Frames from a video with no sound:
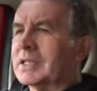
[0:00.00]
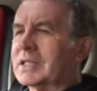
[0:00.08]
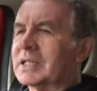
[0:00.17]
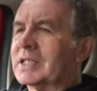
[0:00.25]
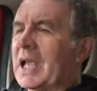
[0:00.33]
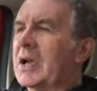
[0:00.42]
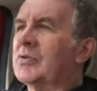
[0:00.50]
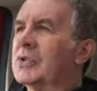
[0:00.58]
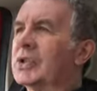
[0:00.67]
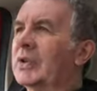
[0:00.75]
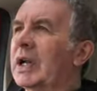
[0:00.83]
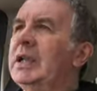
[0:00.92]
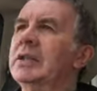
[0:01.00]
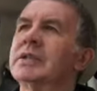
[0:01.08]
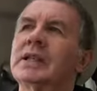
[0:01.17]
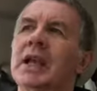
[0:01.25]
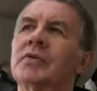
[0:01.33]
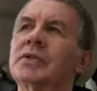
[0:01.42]
Sounds great, the
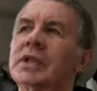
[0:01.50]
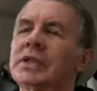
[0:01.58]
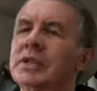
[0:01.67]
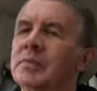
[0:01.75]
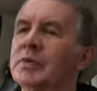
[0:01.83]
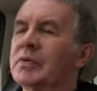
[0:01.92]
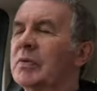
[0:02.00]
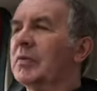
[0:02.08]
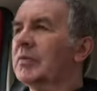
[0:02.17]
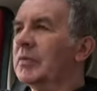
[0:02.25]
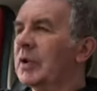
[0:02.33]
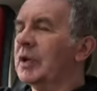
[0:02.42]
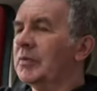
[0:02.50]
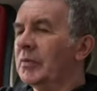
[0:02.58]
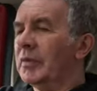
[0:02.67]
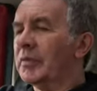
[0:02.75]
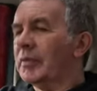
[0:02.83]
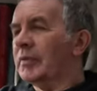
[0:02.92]
sound system's
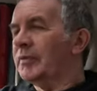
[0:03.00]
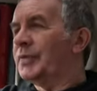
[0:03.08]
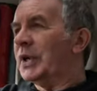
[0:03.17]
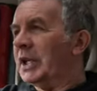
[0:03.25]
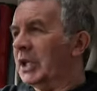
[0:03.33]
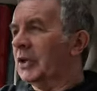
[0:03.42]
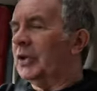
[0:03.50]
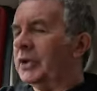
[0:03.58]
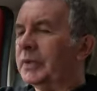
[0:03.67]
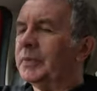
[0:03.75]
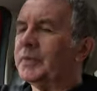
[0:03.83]
pretty good.